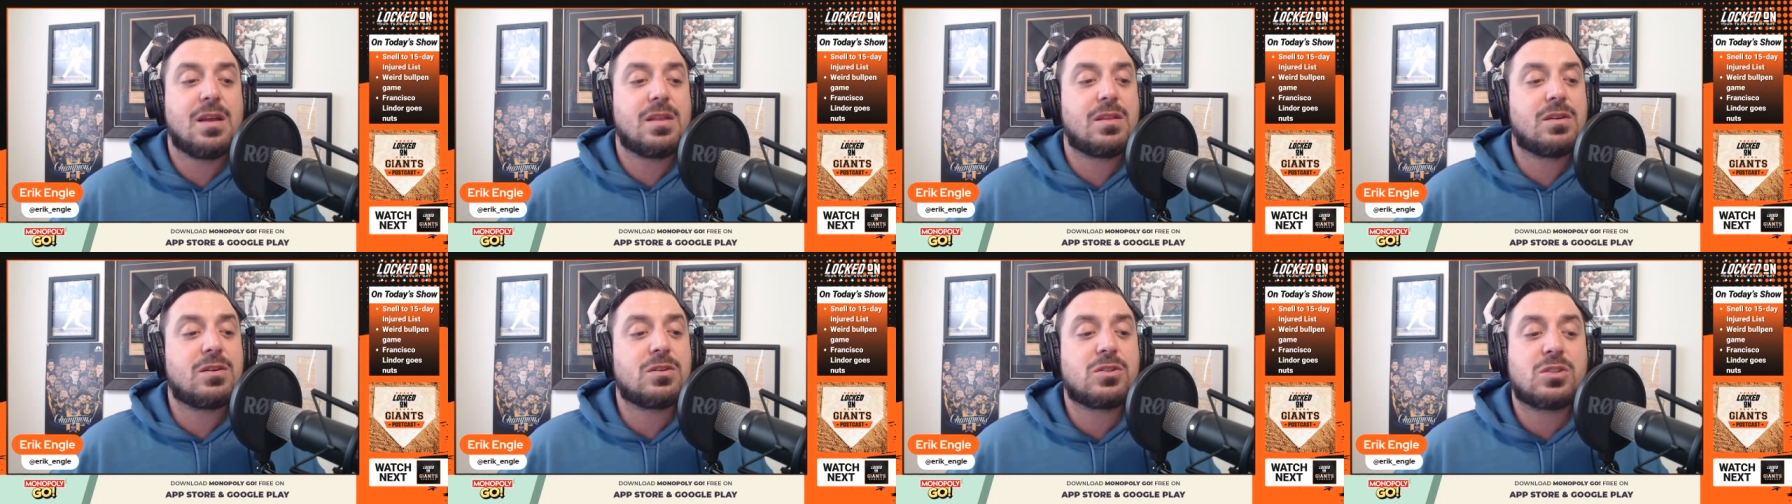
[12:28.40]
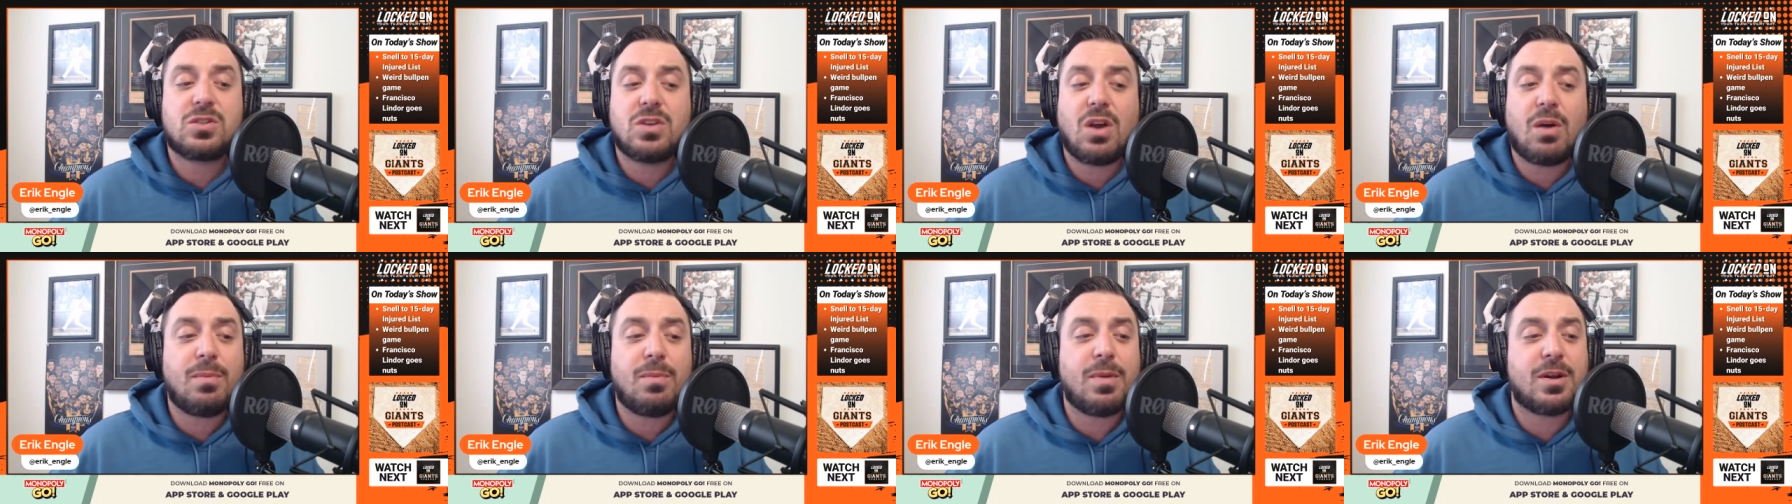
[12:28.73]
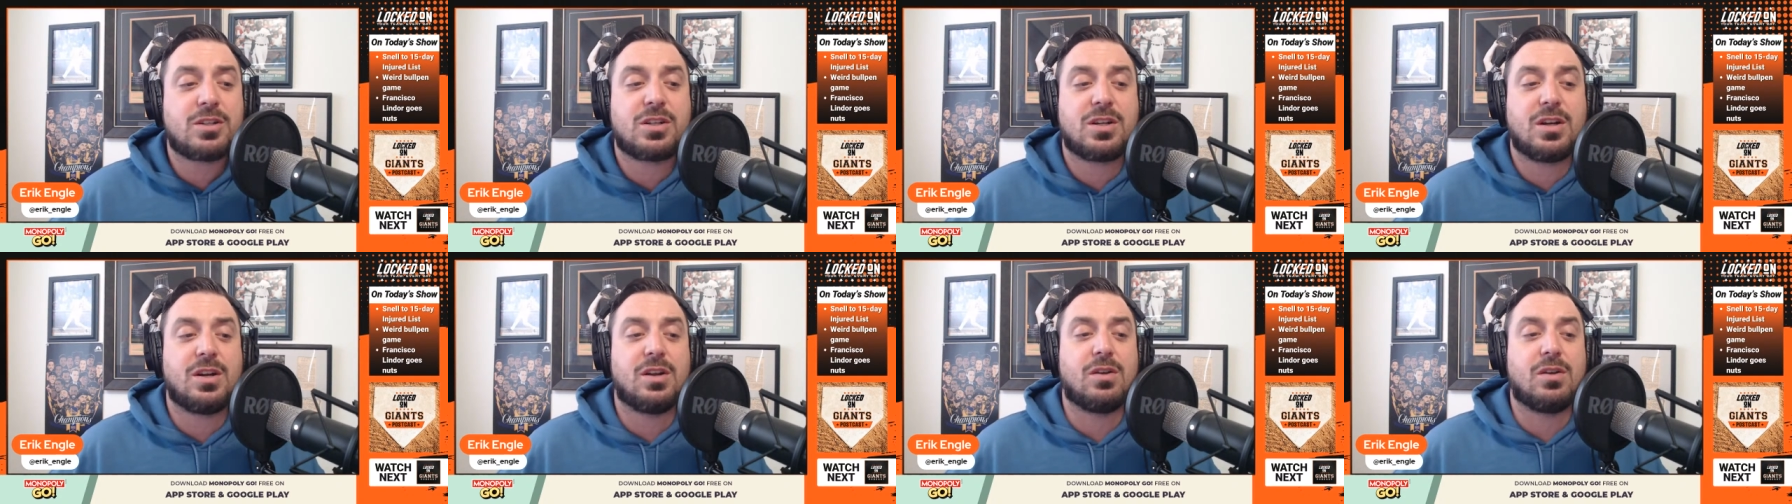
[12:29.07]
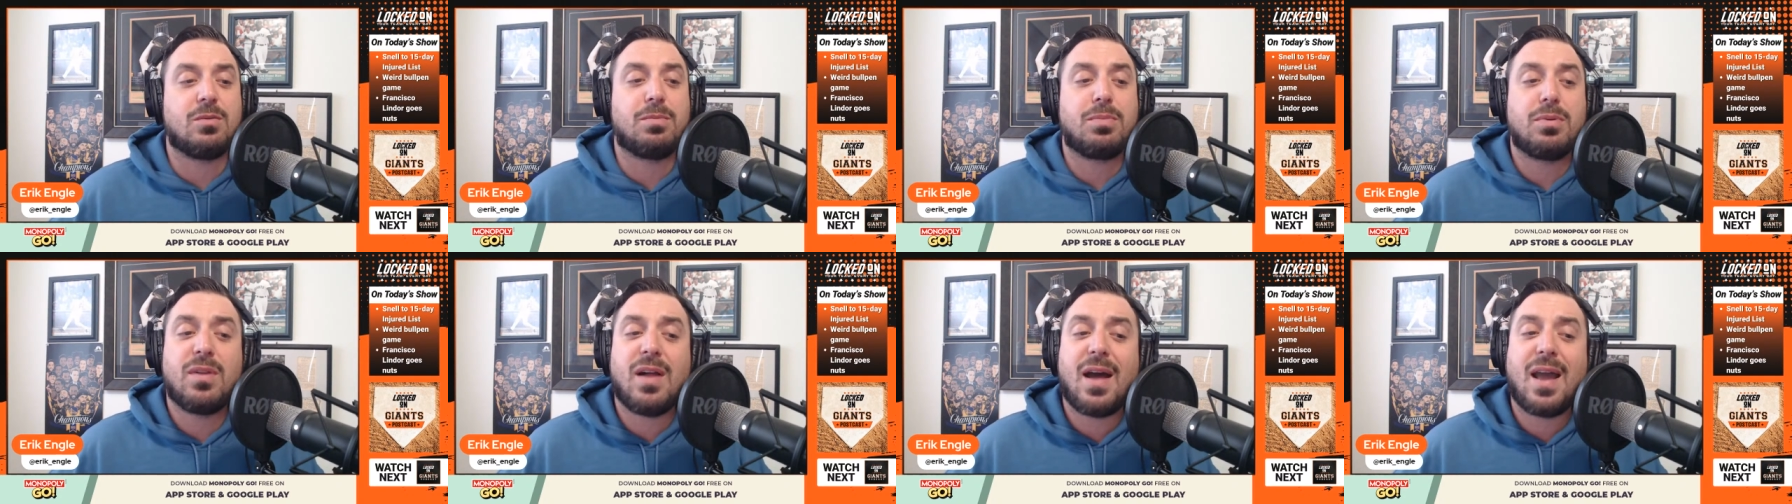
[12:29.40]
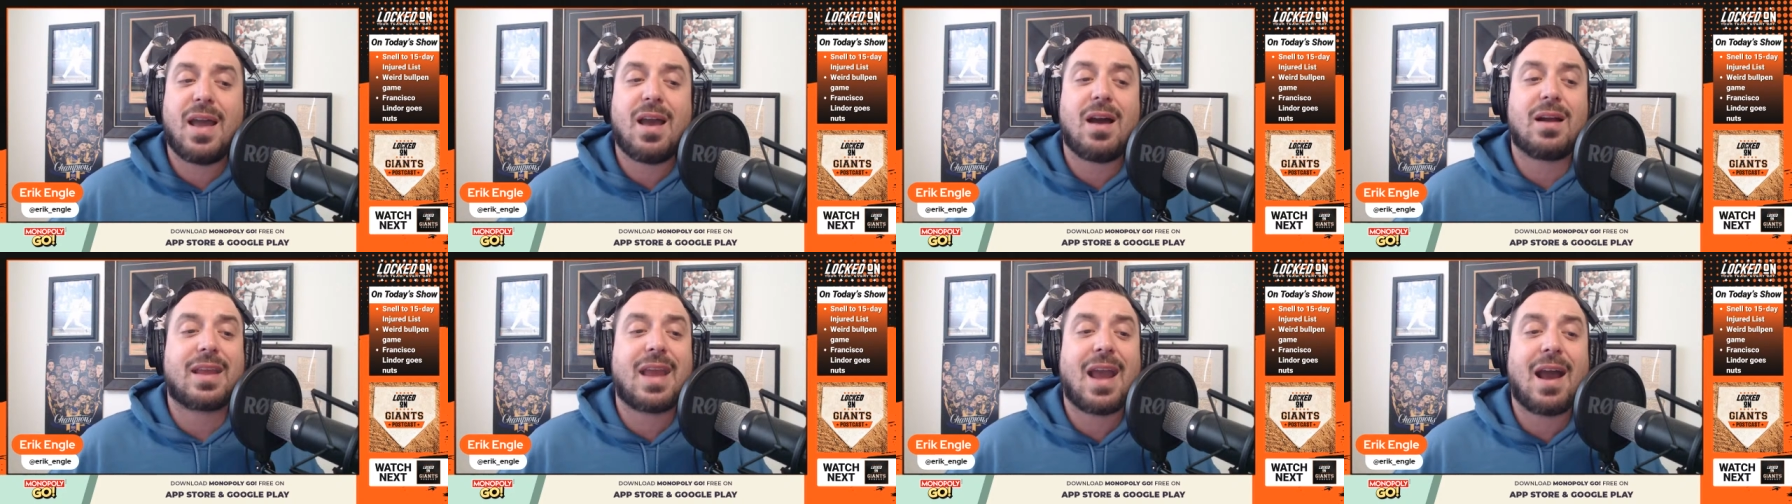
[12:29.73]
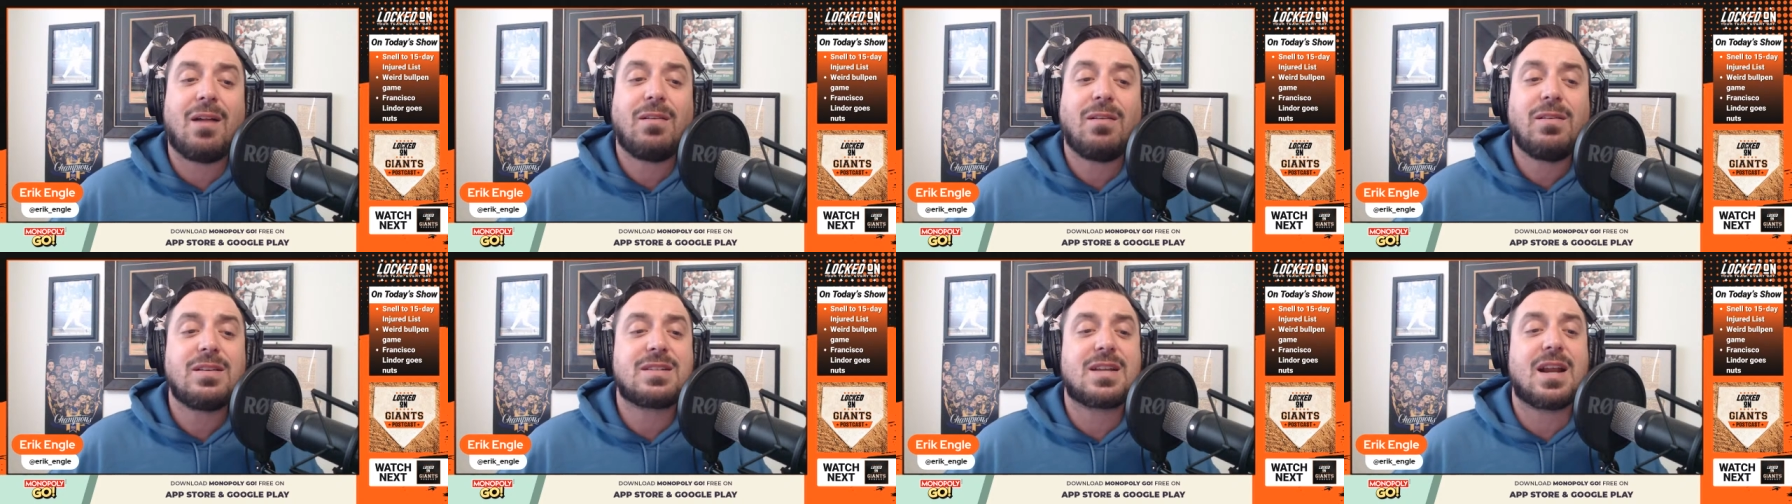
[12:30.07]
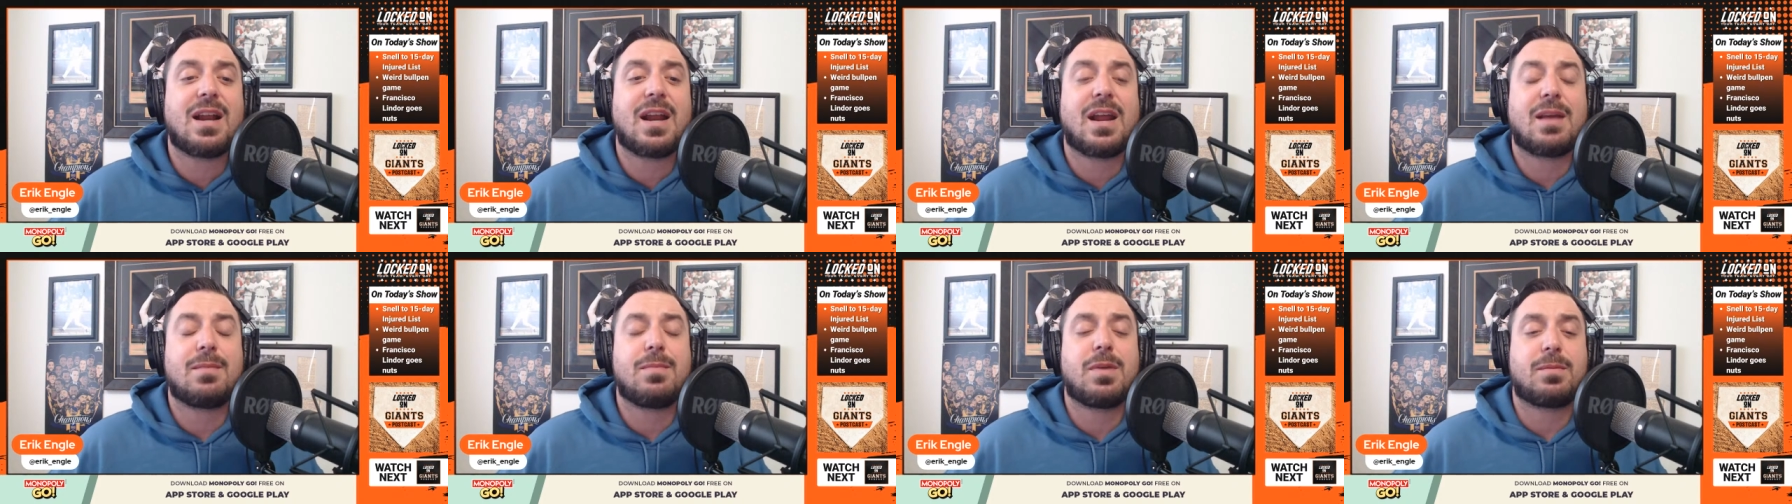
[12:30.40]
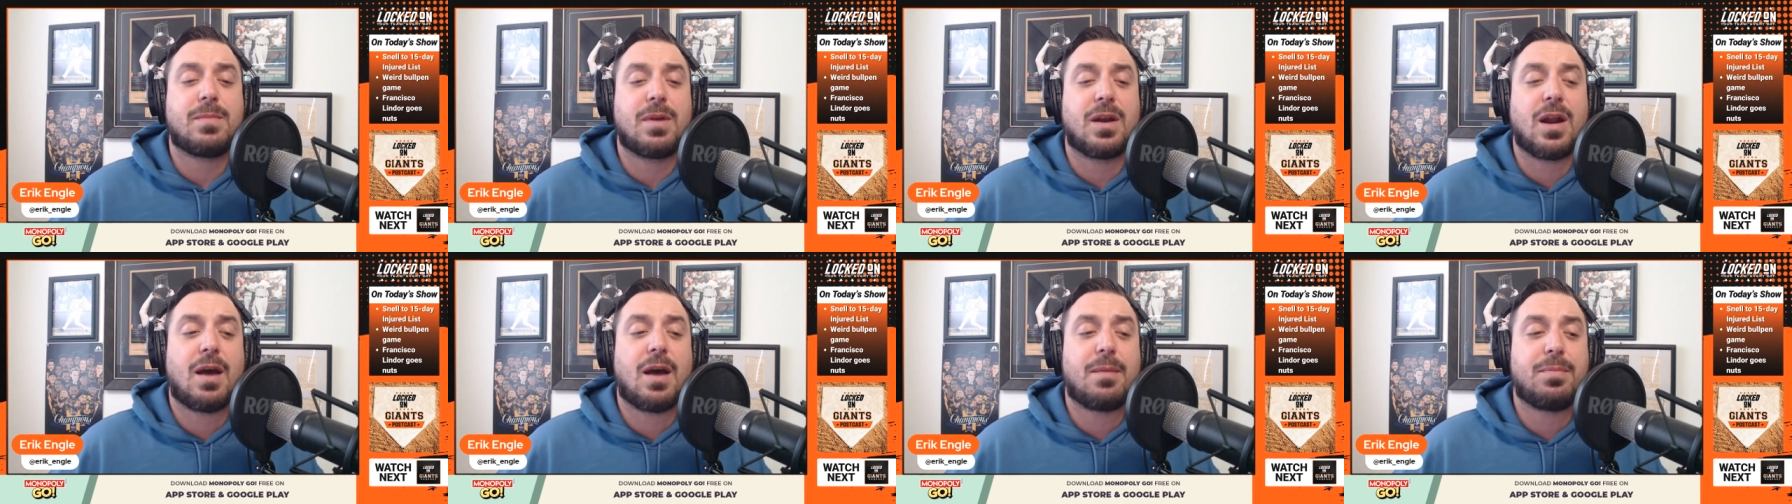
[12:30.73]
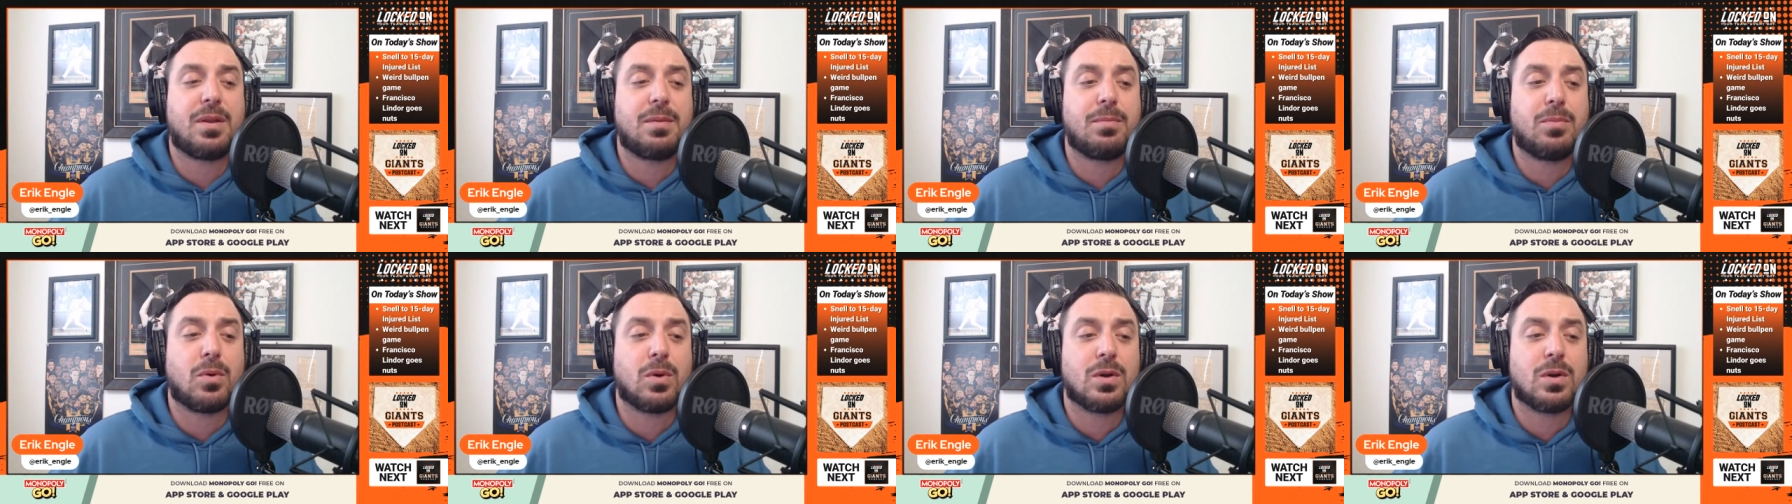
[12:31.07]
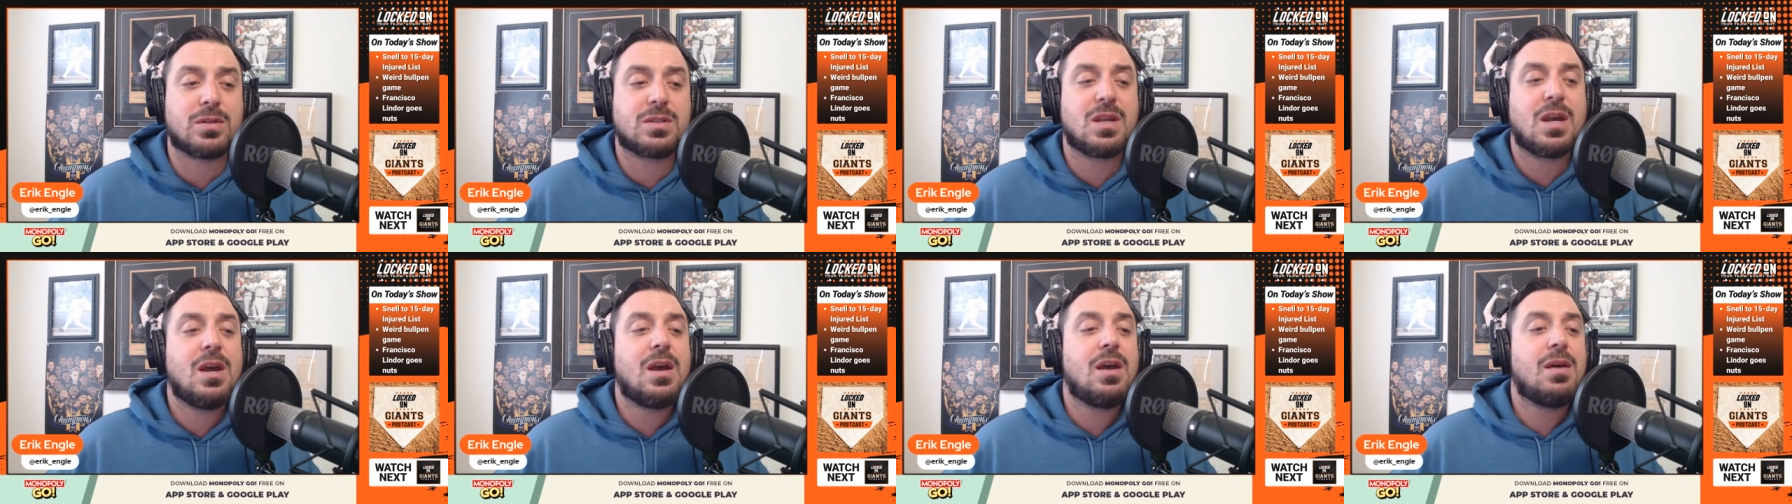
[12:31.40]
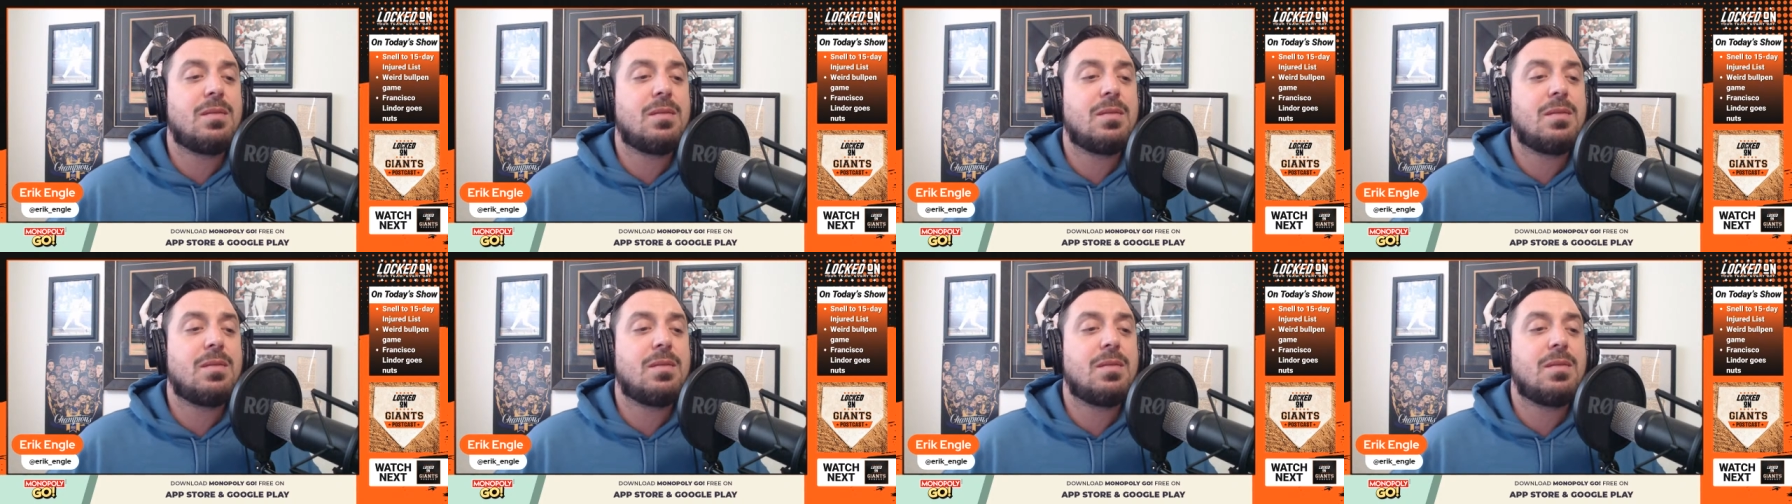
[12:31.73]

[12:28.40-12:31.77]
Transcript: There's so much to do. Play on countless dynamic Monopoly boards,